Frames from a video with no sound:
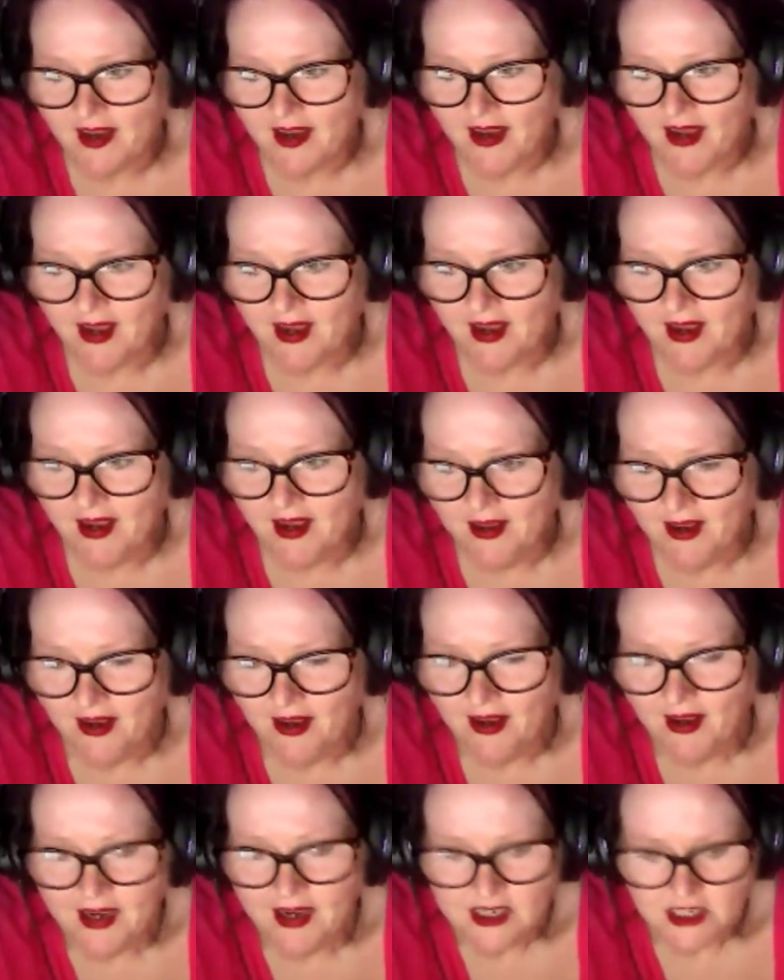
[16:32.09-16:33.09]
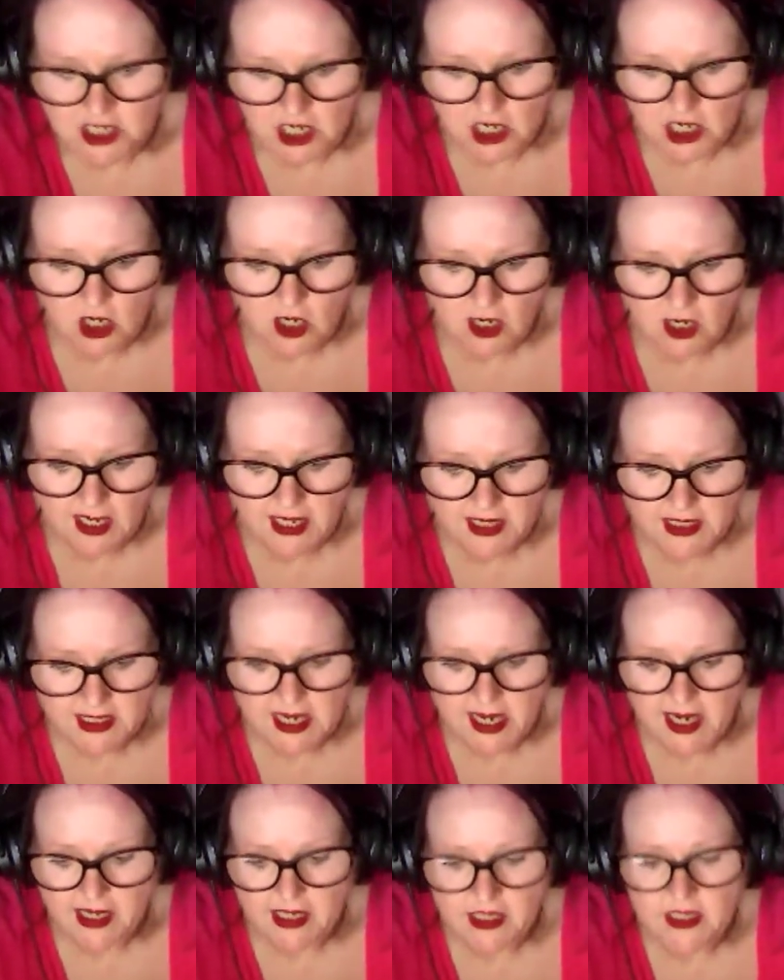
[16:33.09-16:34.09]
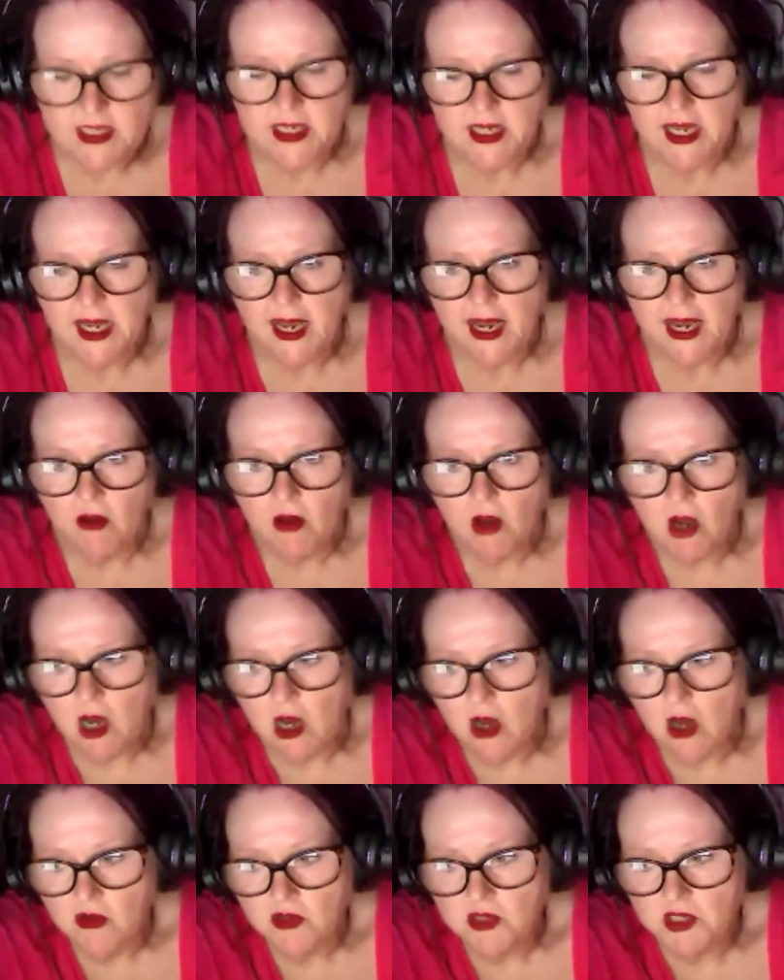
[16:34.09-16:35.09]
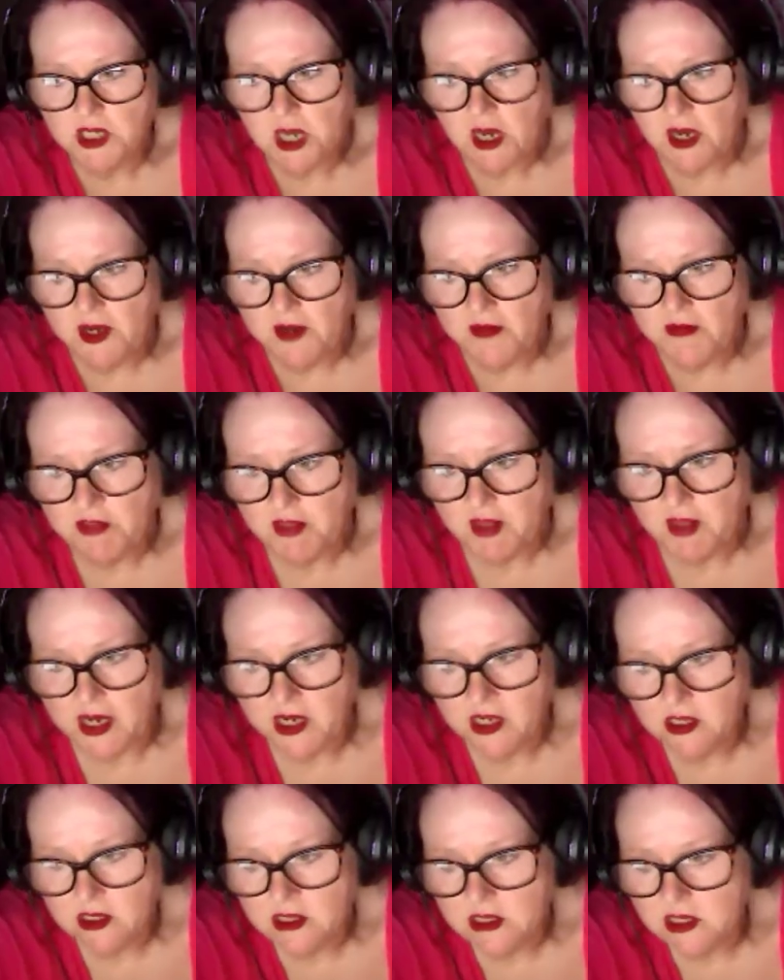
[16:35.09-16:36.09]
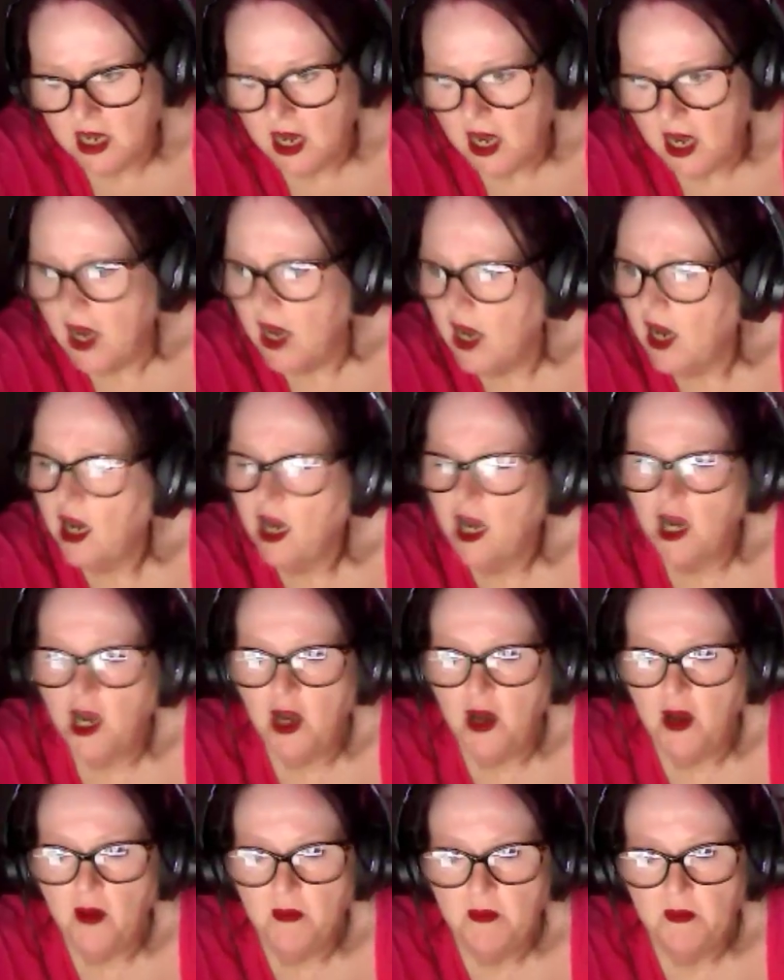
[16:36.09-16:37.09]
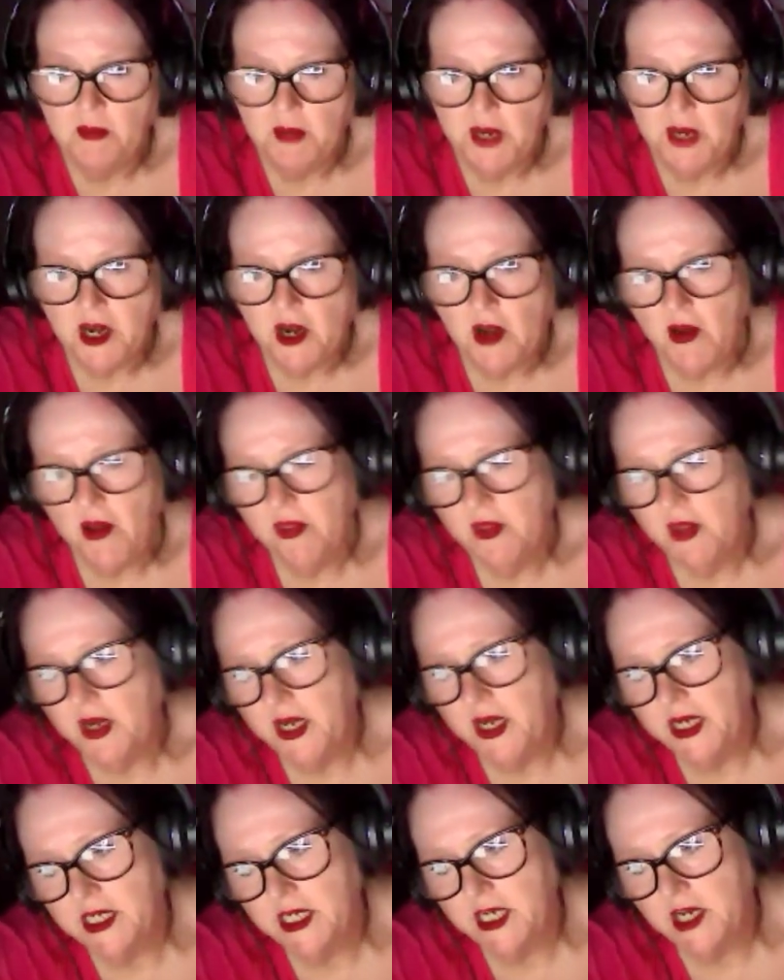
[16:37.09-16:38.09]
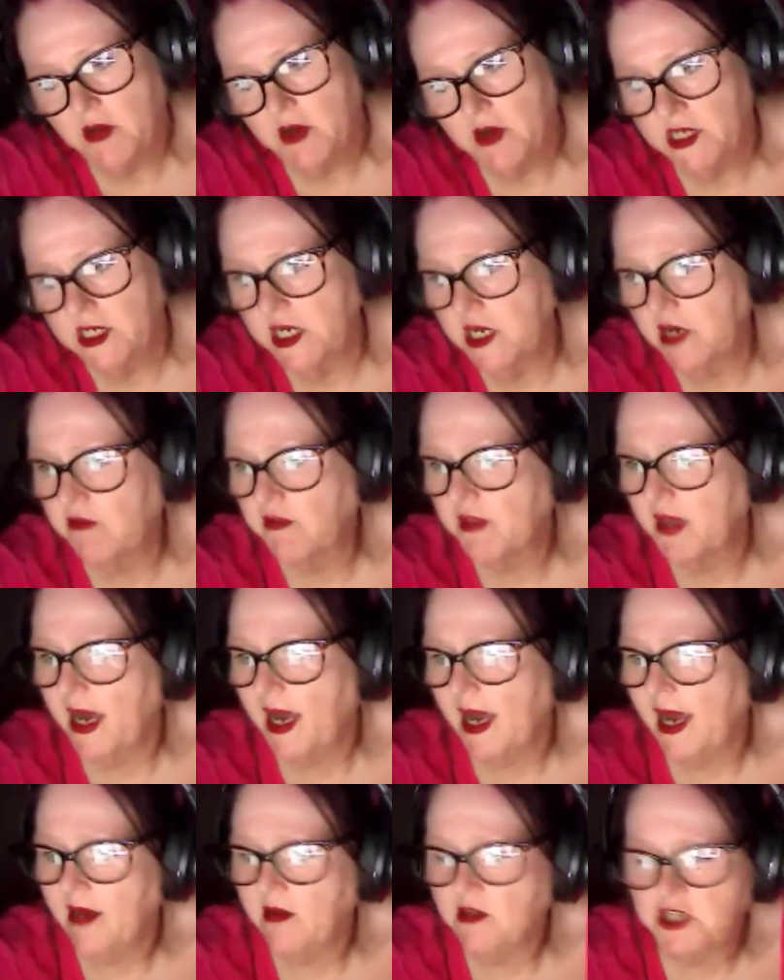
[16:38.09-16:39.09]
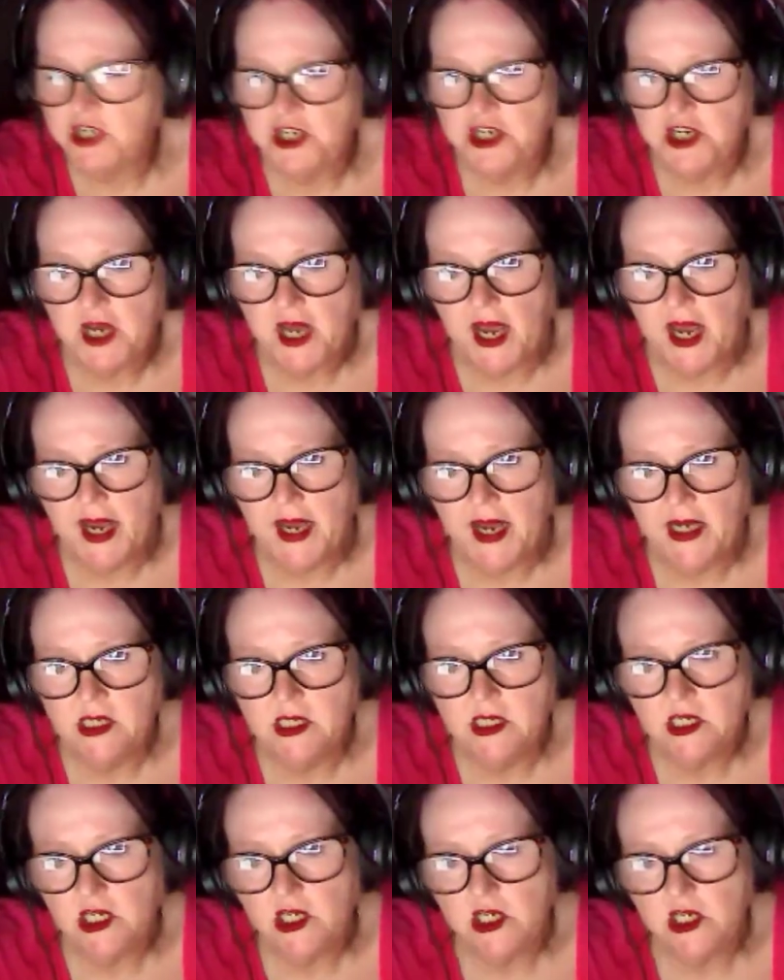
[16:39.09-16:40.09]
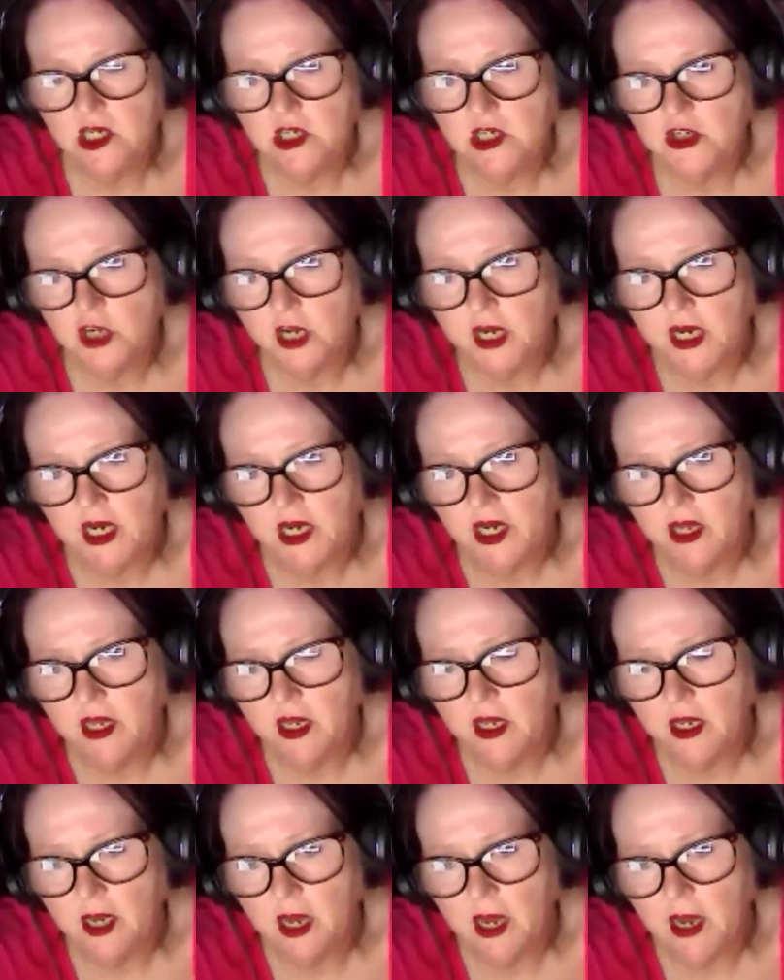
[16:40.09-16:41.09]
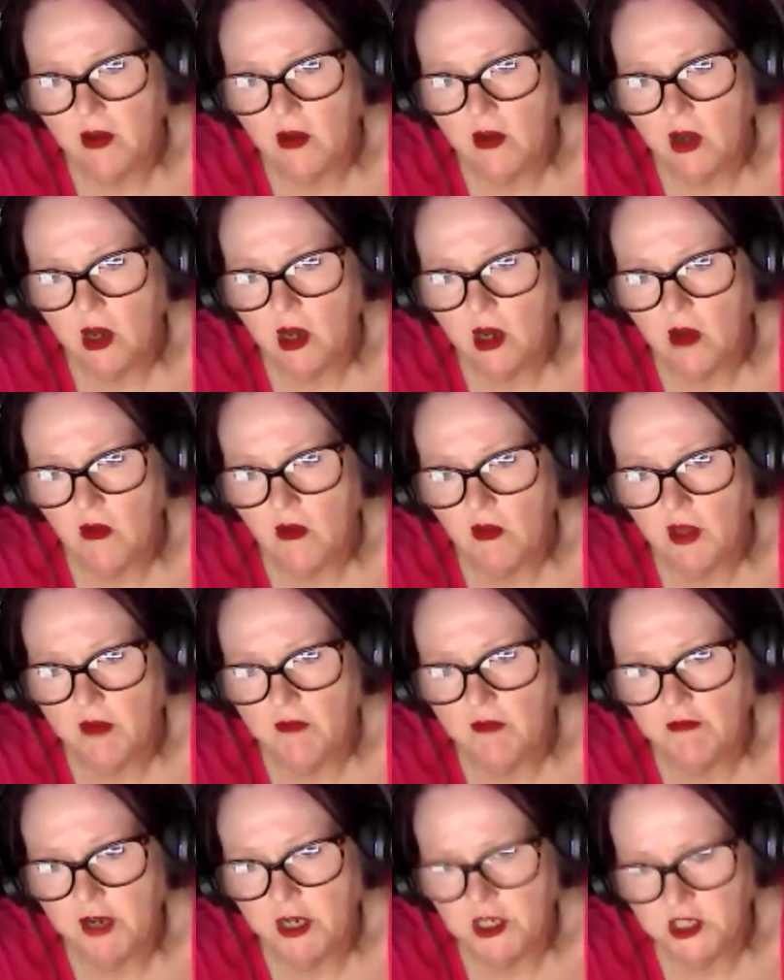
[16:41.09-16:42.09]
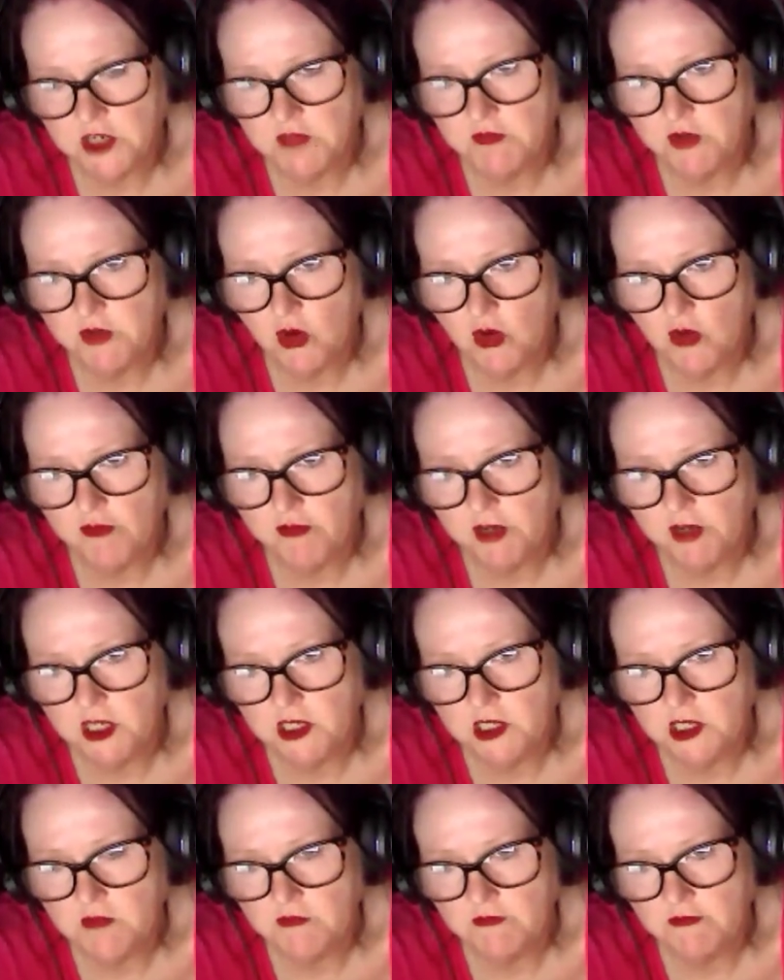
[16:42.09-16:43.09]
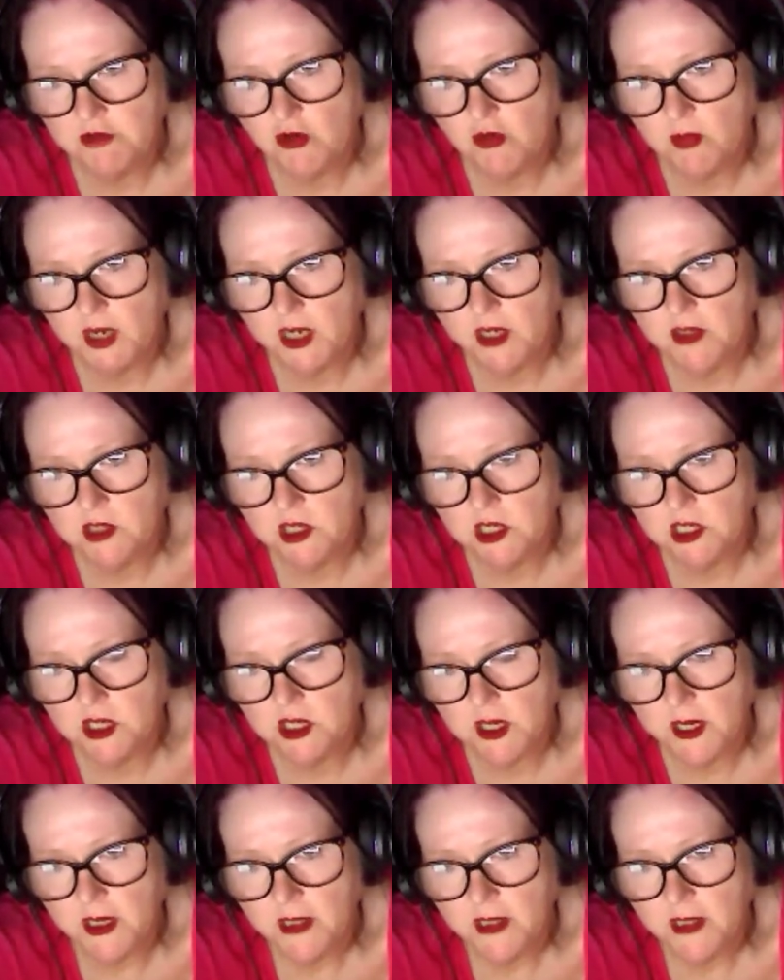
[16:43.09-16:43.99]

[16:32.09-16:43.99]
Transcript: Yeah. So look, let's get into the alcohol side of things, and the nitty gritty of that. How did you get into drinking alcohol then? First of all, first and foremost.